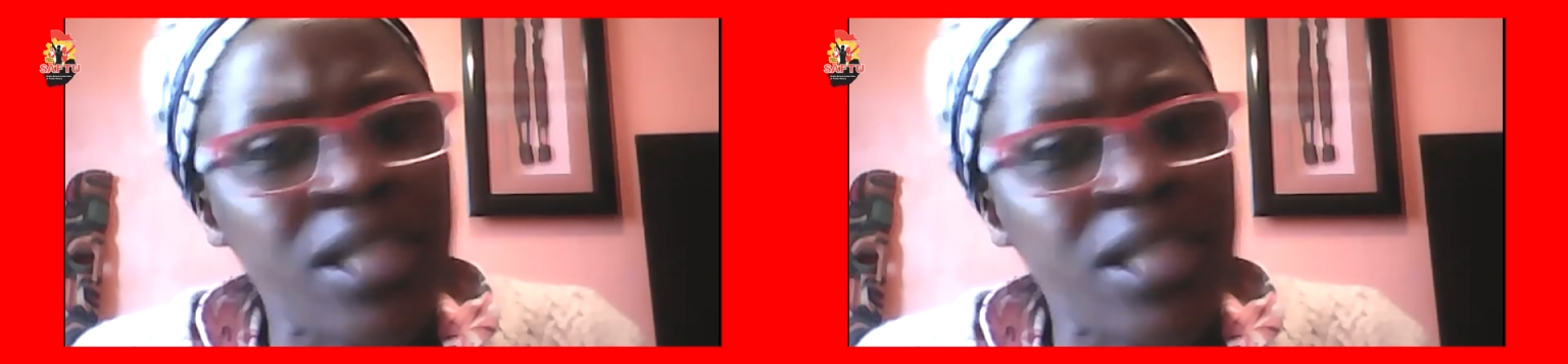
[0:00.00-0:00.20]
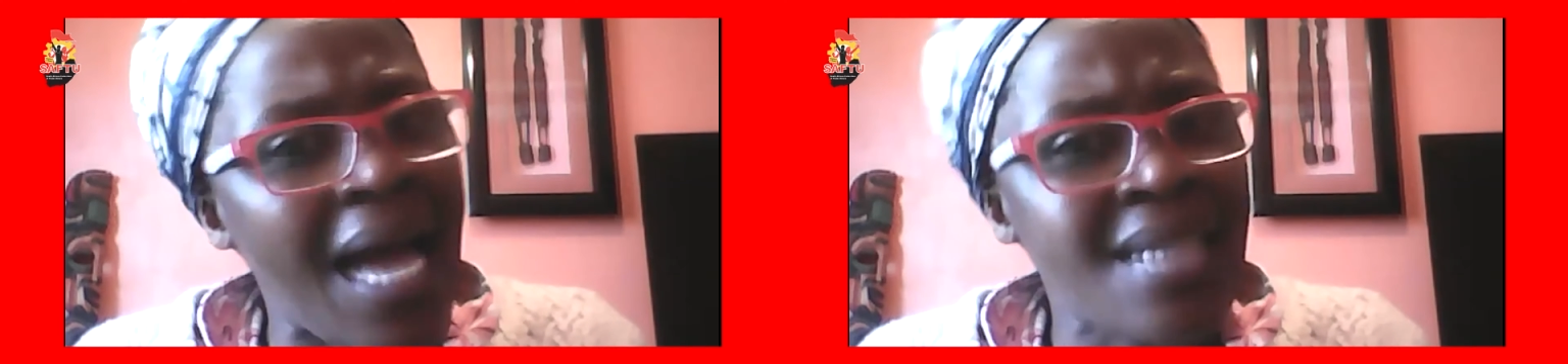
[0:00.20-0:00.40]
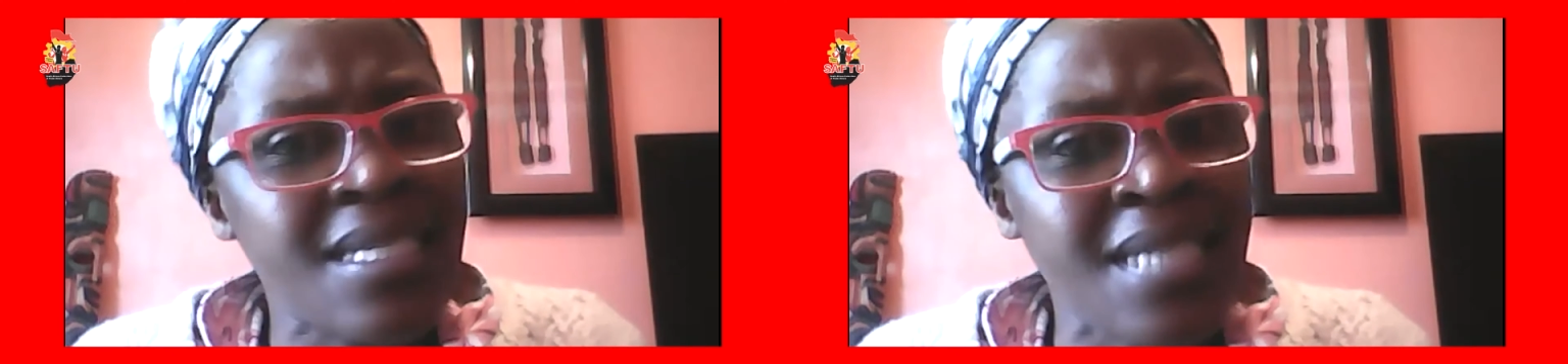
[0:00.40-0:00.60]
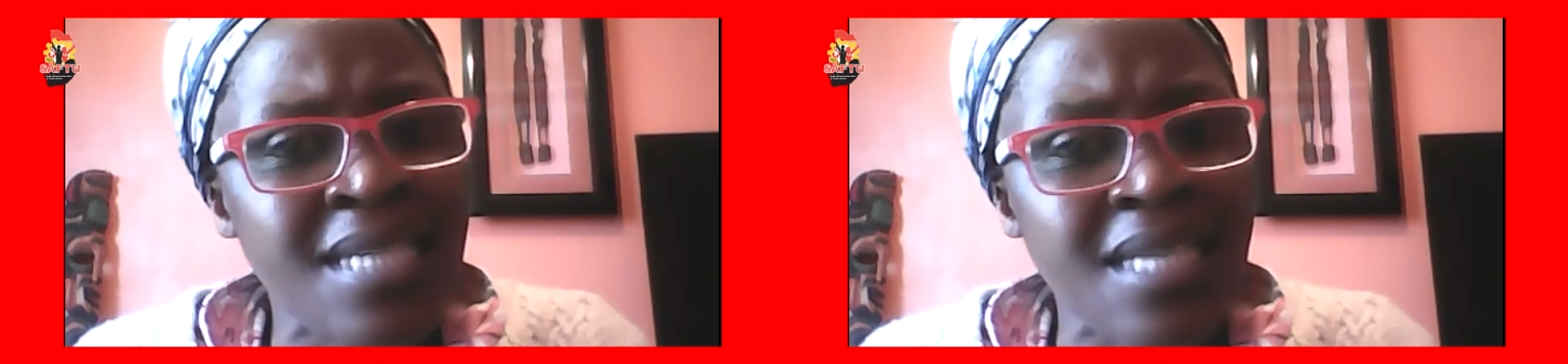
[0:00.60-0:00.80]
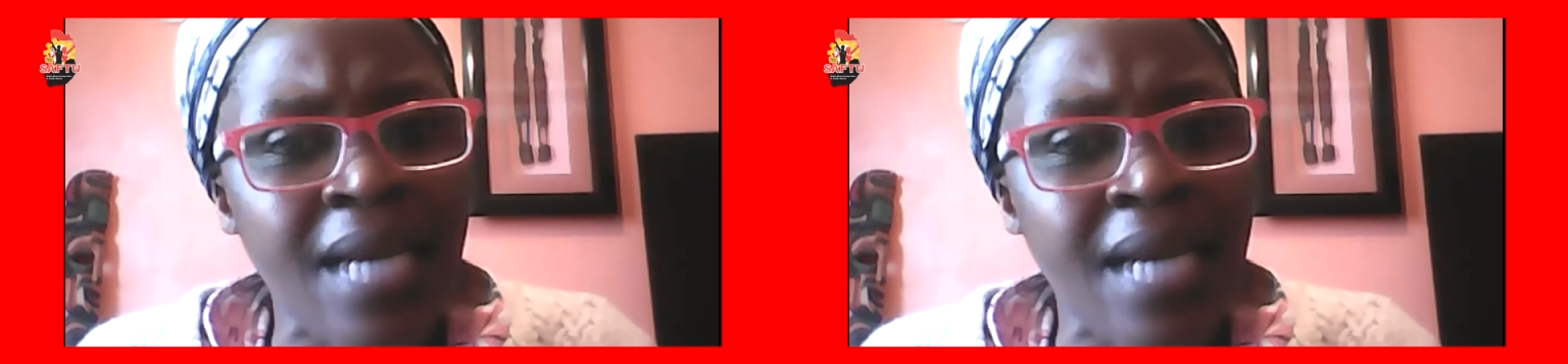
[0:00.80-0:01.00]
doesn't
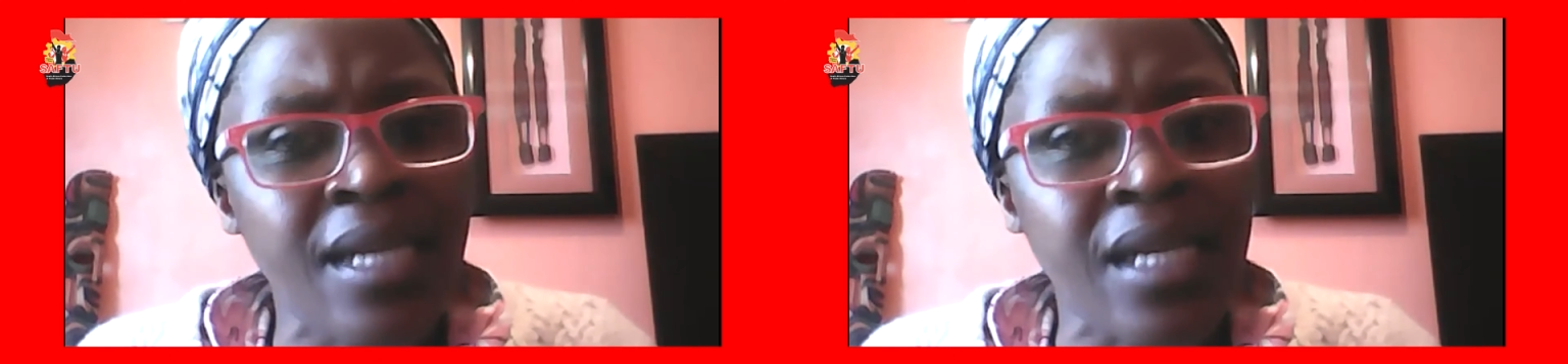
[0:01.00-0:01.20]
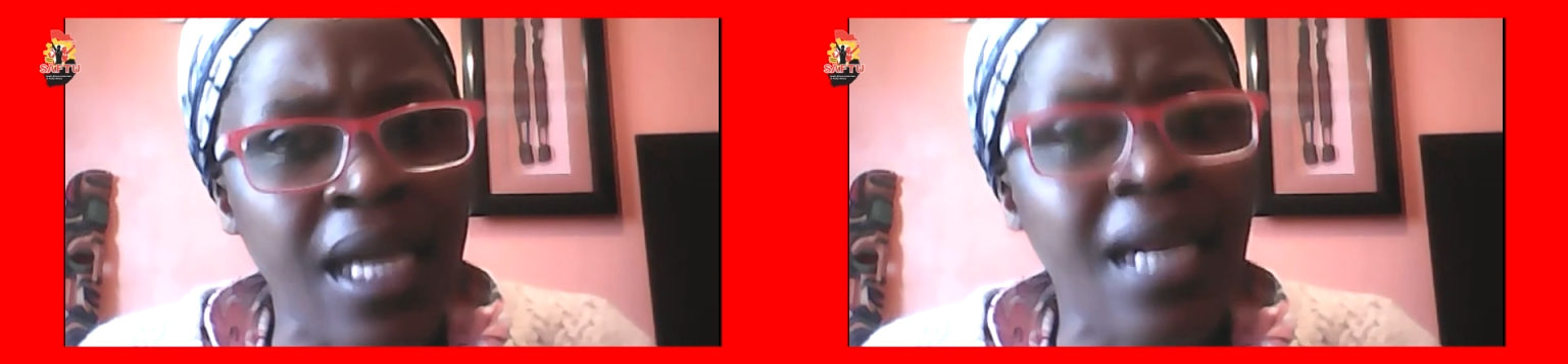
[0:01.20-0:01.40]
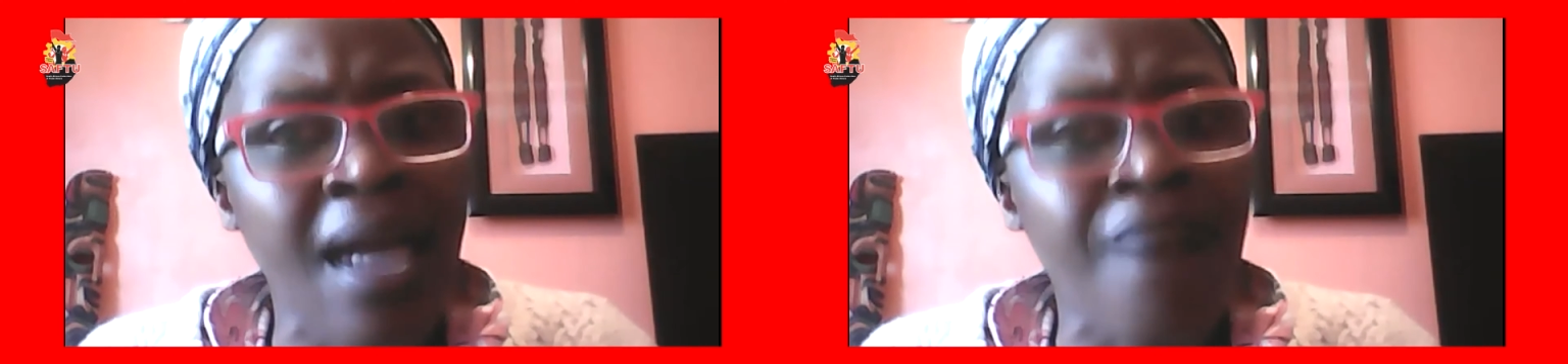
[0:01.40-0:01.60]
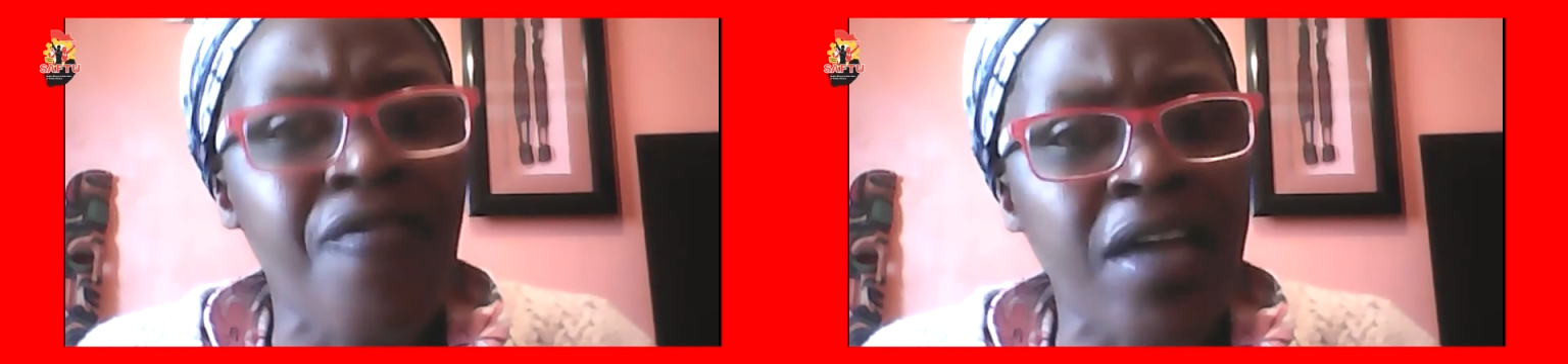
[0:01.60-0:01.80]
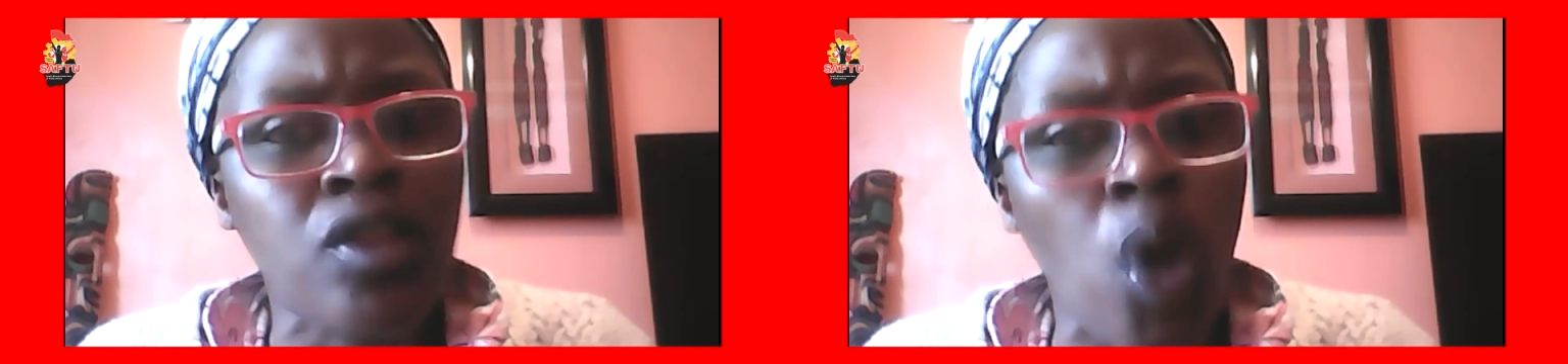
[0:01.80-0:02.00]
necessarily really
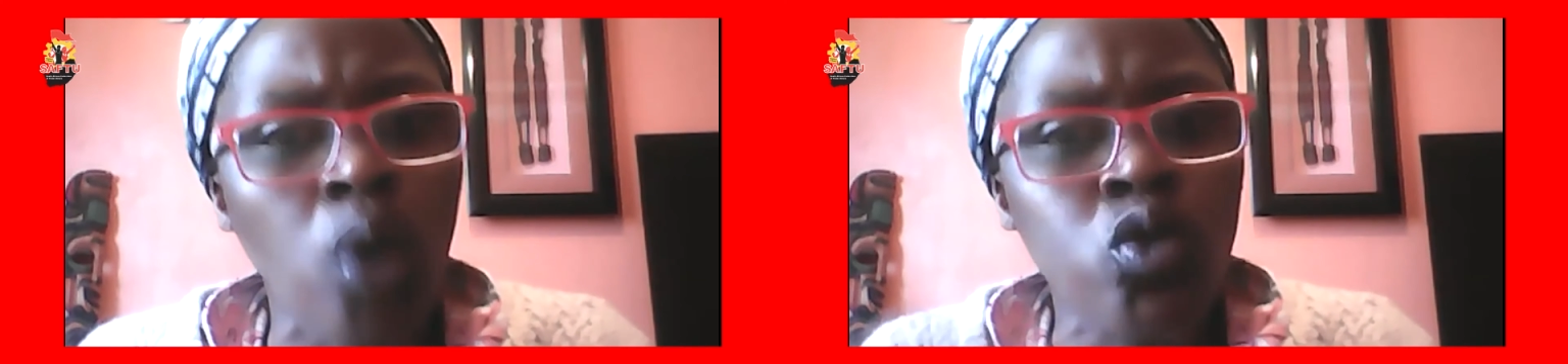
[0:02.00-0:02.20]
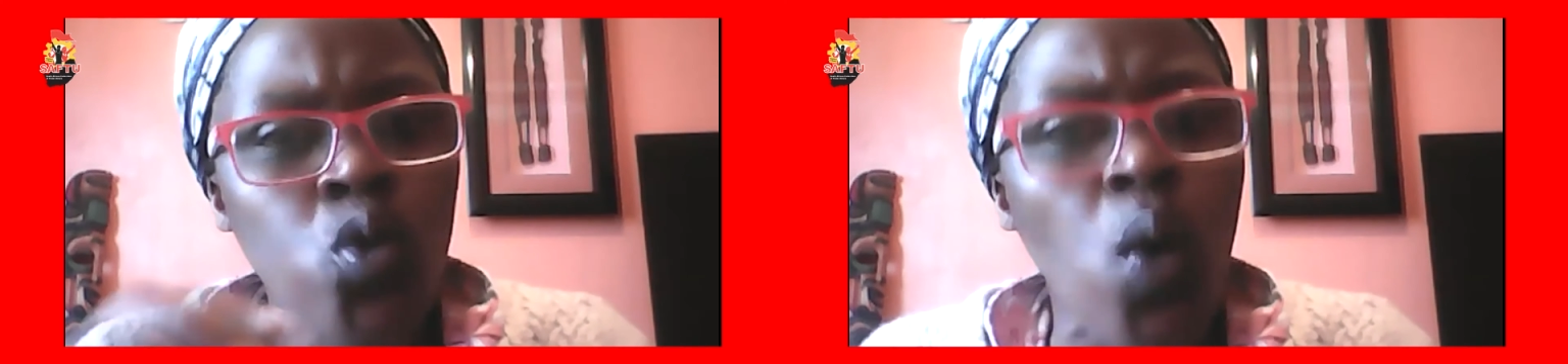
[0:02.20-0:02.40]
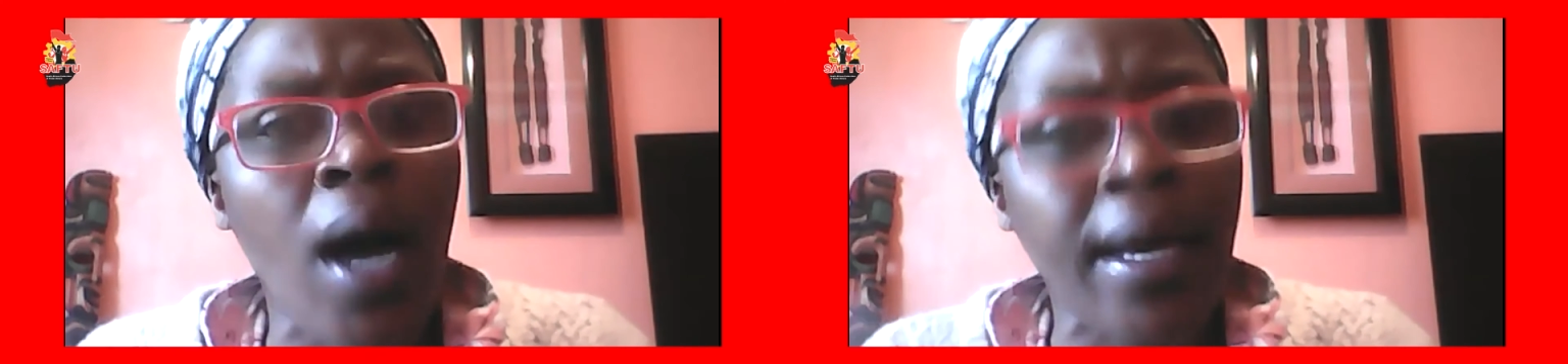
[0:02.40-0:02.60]
affect those who are